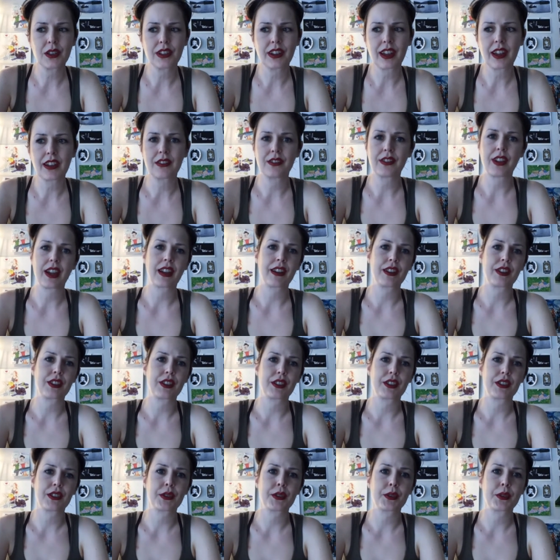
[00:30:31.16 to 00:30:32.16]
you can have
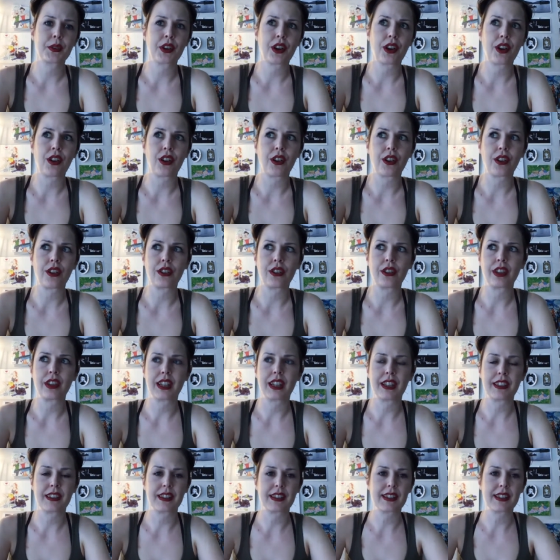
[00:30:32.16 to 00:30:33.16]
editors who are all
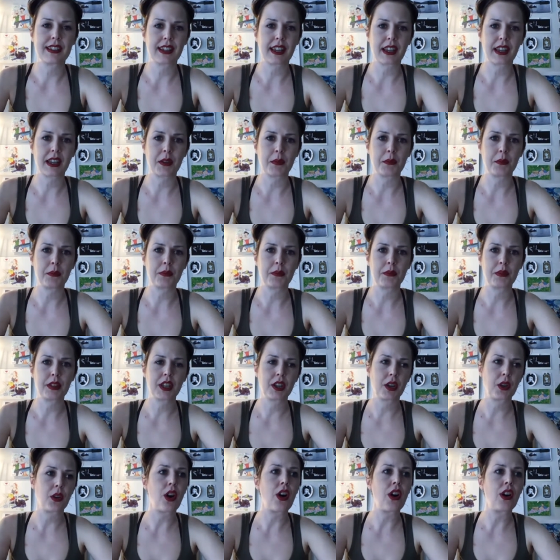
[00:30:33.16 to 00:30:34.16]
in the same
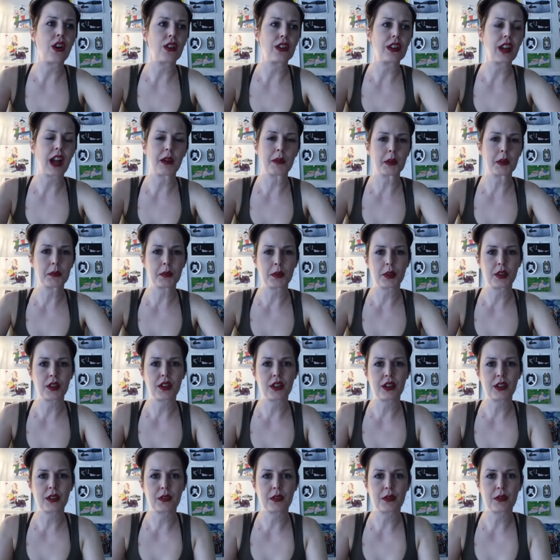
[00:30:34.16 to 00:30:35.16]
you know all comic
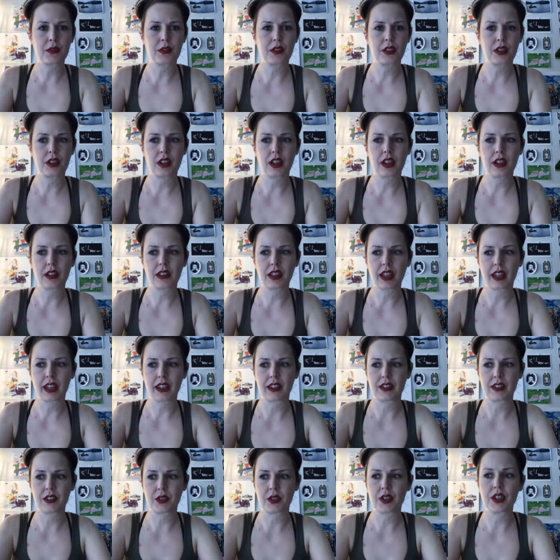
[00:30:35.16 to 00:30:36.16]
book
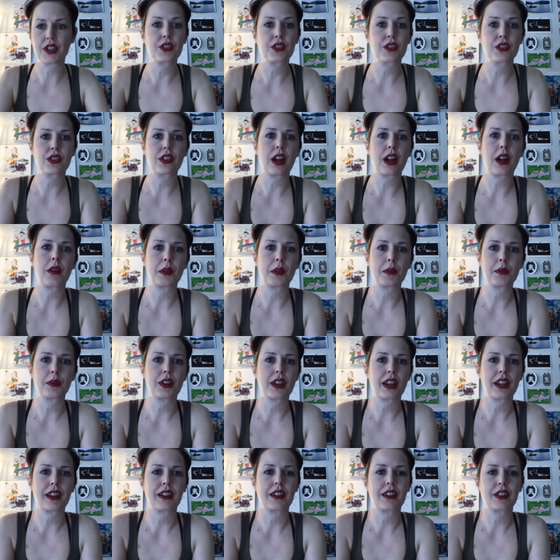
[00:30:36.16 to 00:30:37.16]
like traditional comic
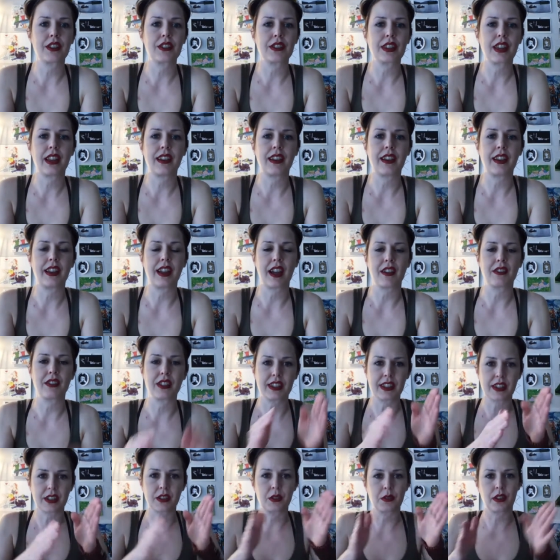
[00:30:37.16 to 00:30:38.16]
book editors and
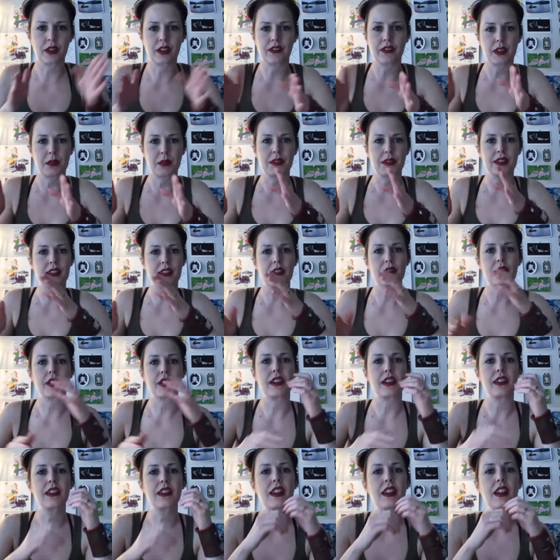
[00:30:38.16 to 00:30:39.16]
every single one of them is
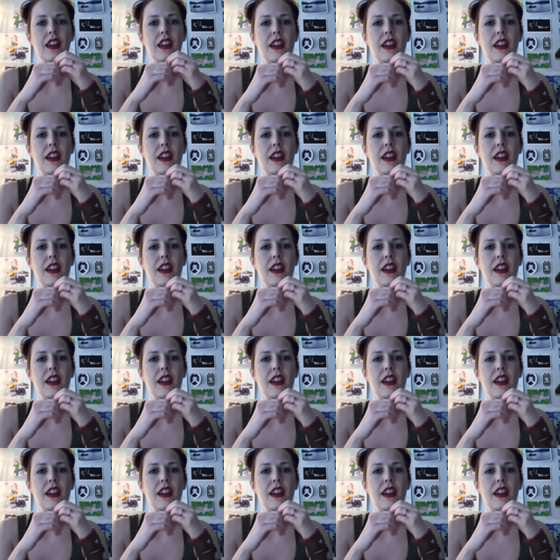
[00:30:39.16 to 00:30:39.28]
different